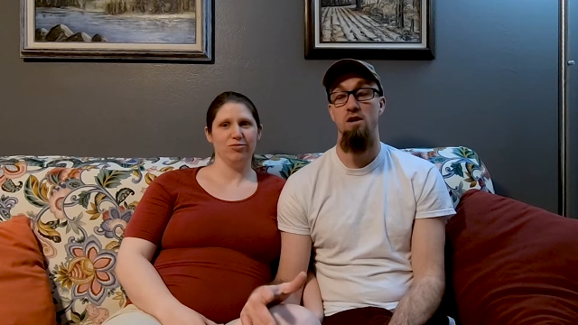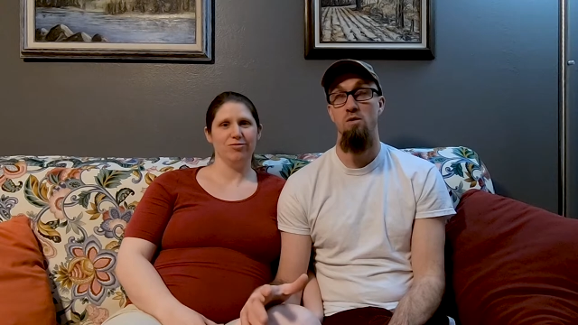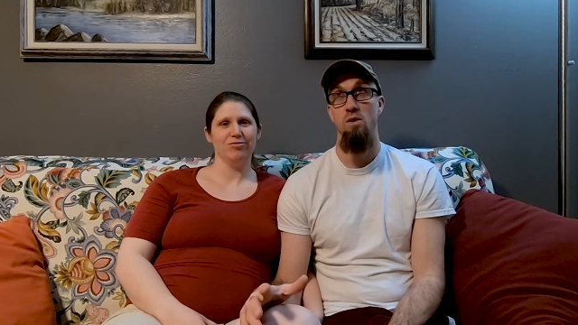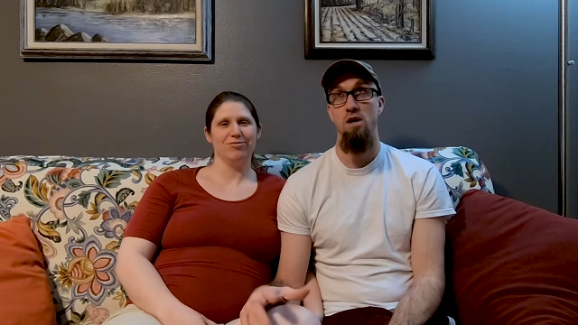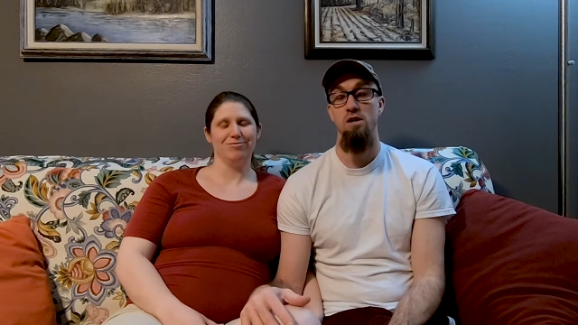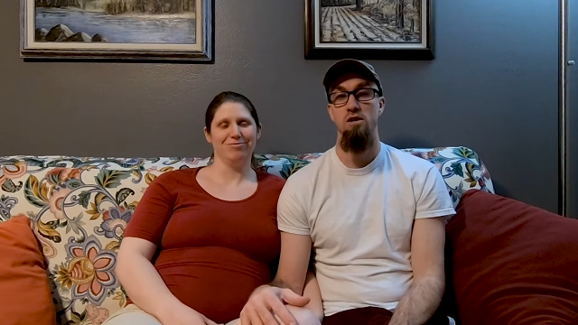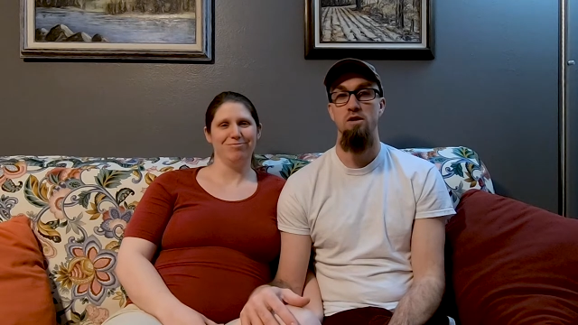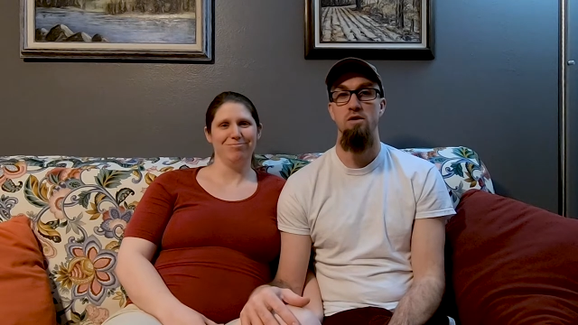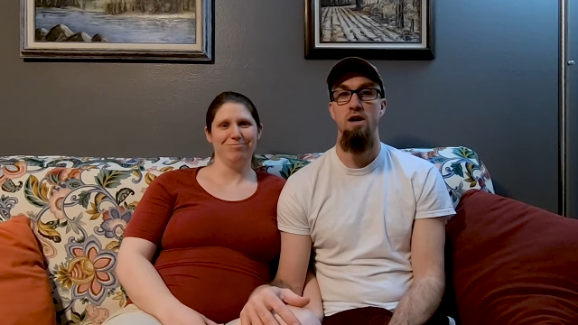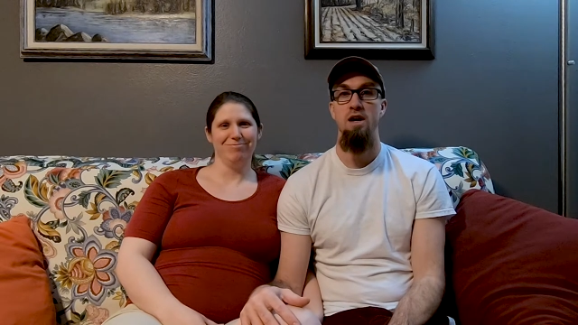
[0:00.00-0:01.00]
Speaker 1: a while
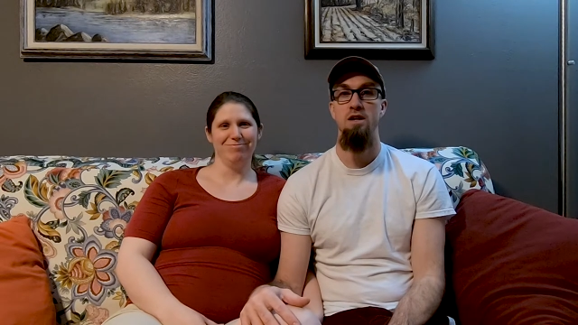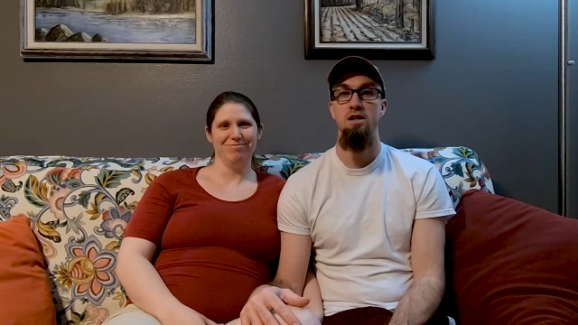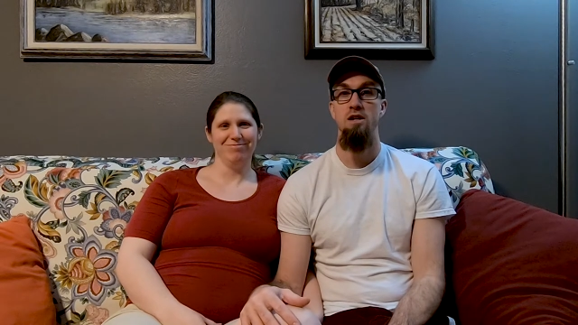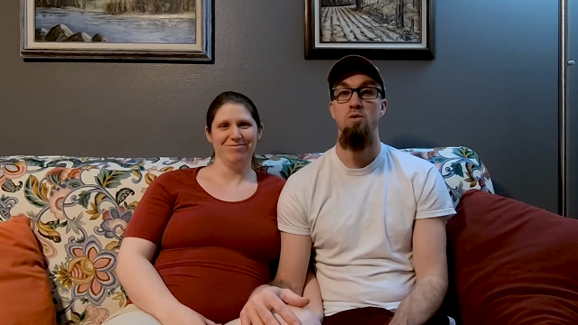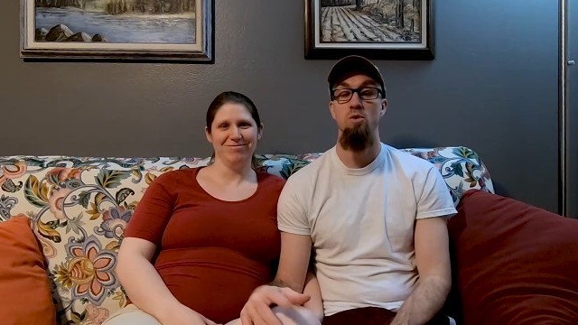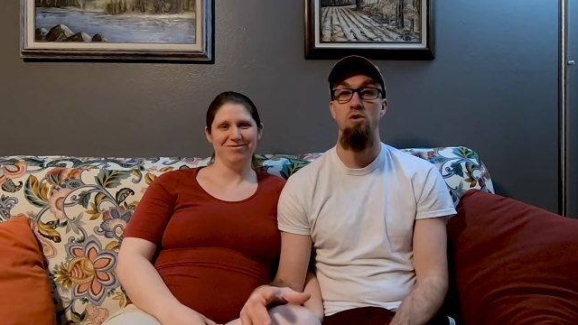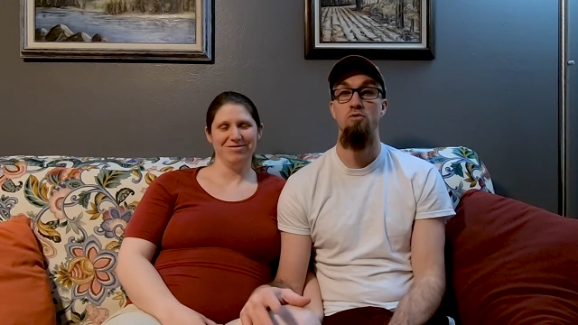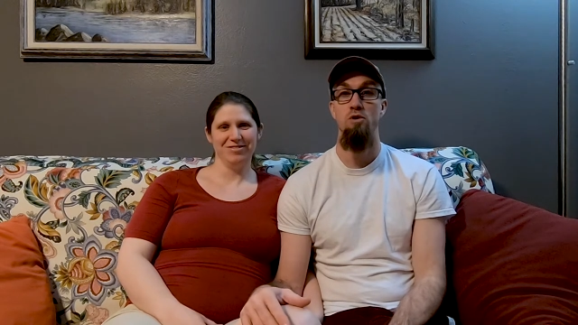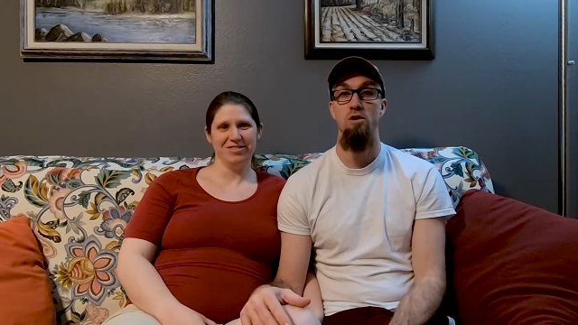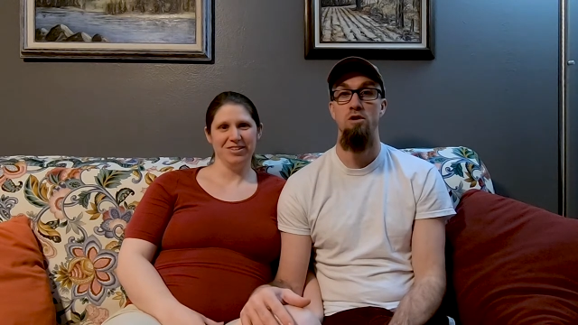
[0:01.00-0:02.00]
ago, and it will
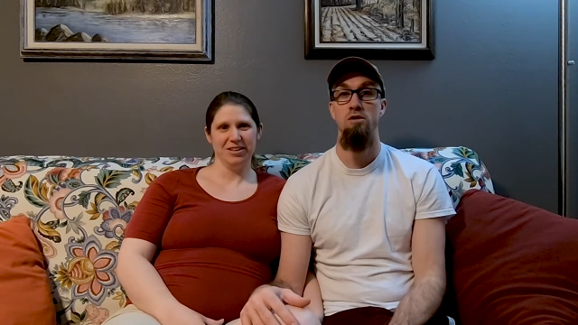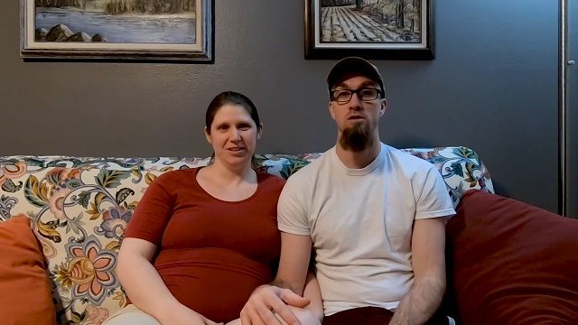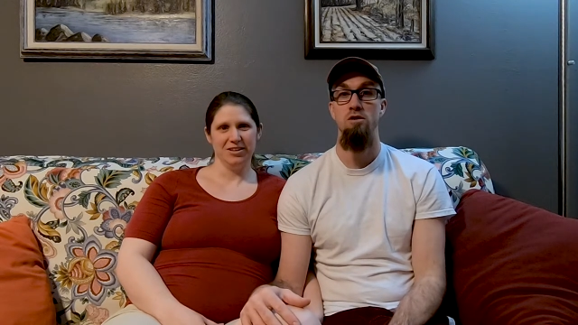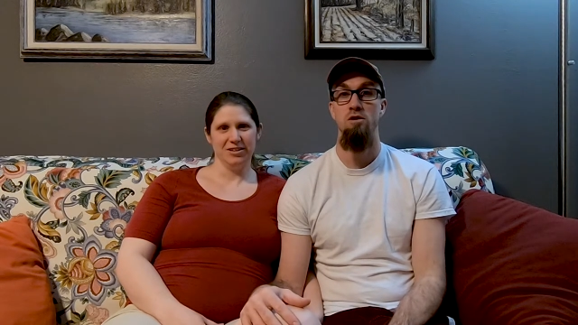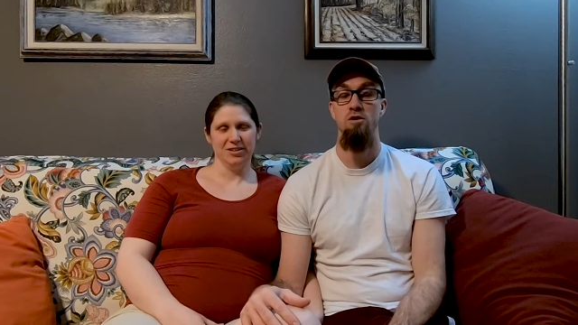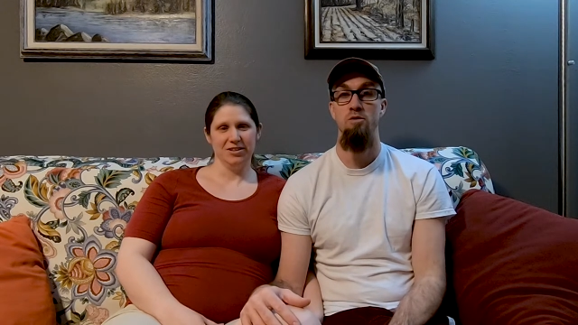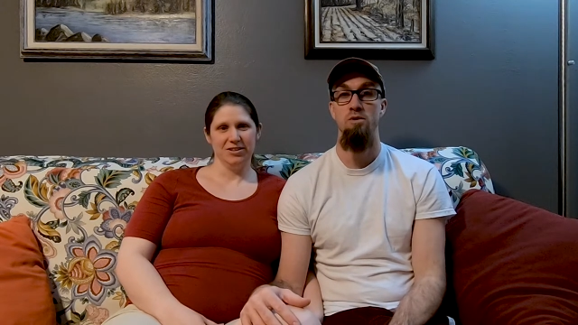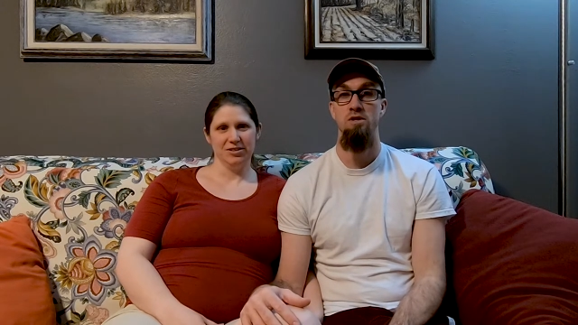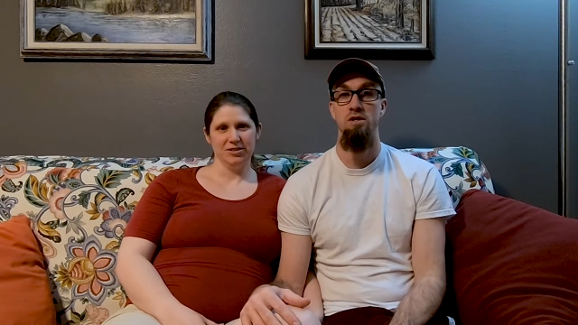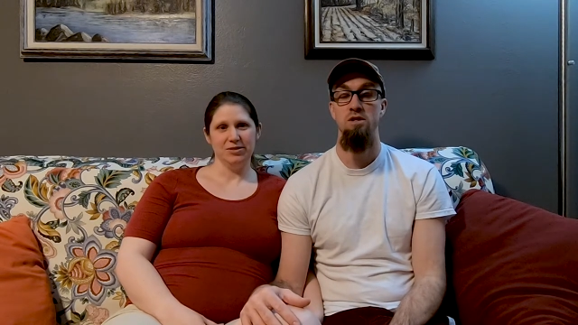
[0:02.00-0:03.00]
run Adobe
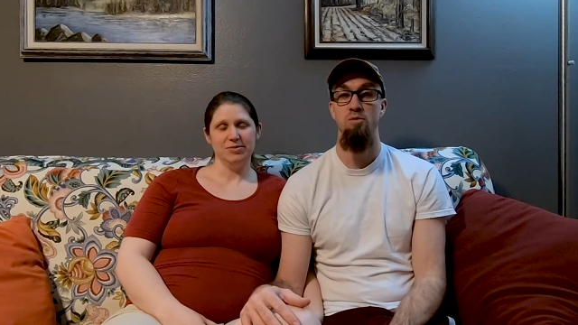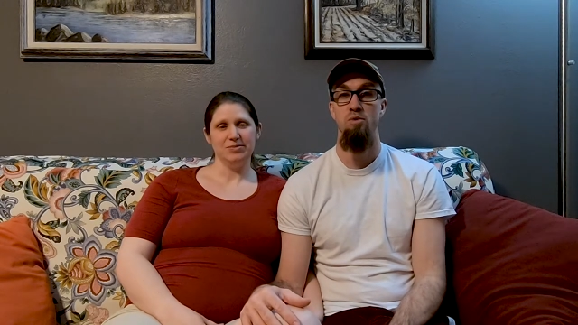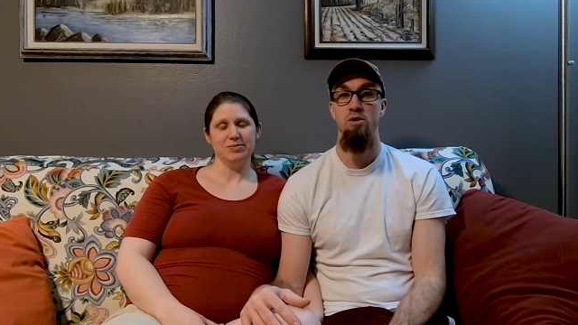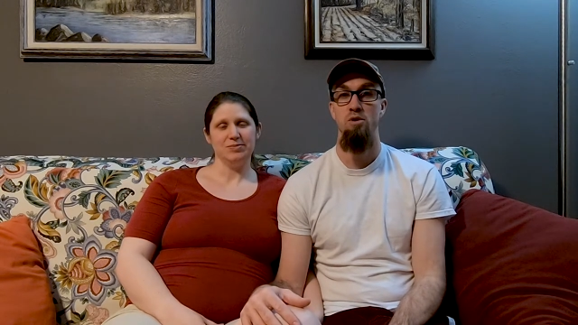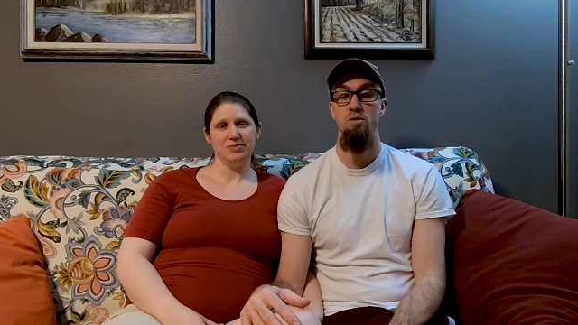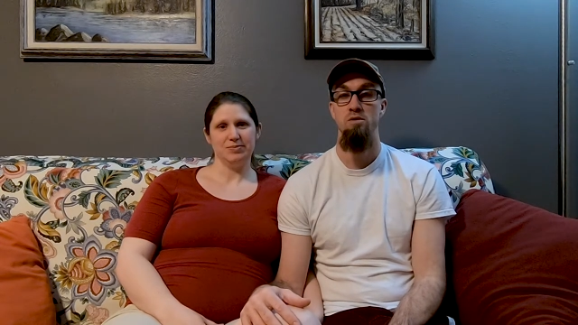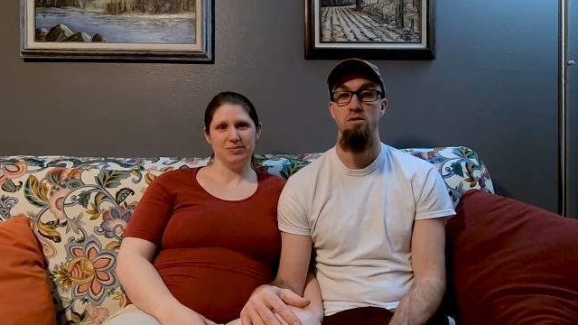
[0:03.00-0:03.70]
C C Pro.